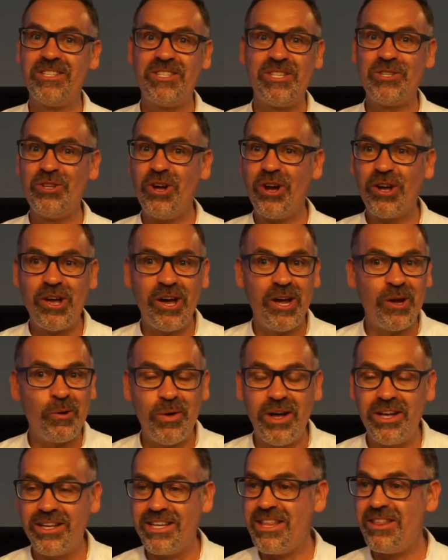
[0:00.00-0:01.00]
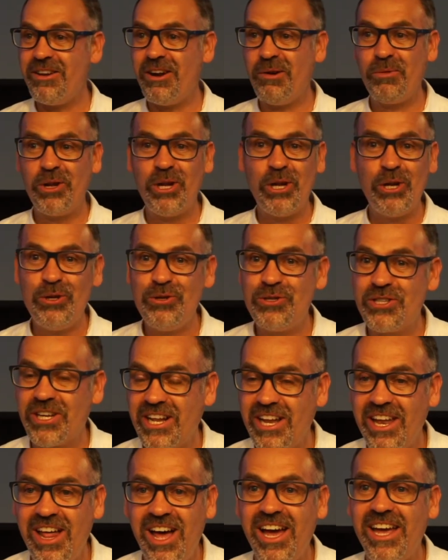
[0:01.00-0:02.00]
not going well. Either I'm going to lose a
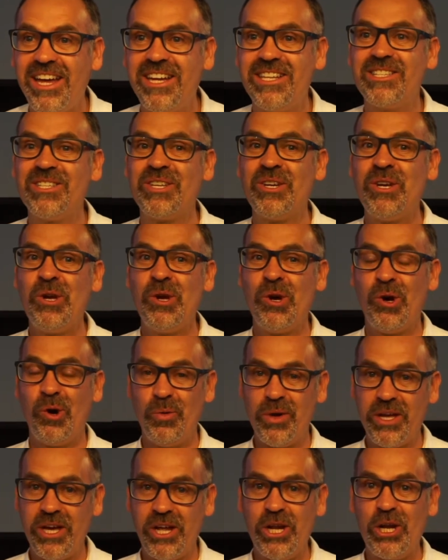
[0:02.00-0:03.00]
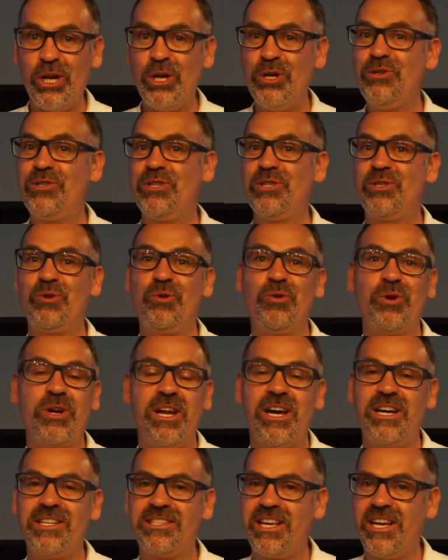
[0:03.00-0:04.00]
client or we're going to lose this
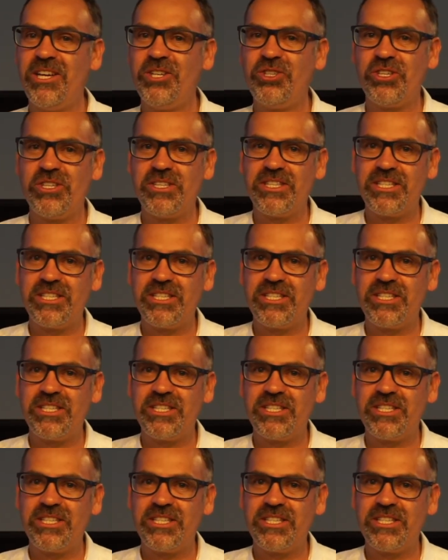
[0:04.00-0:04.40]
organization."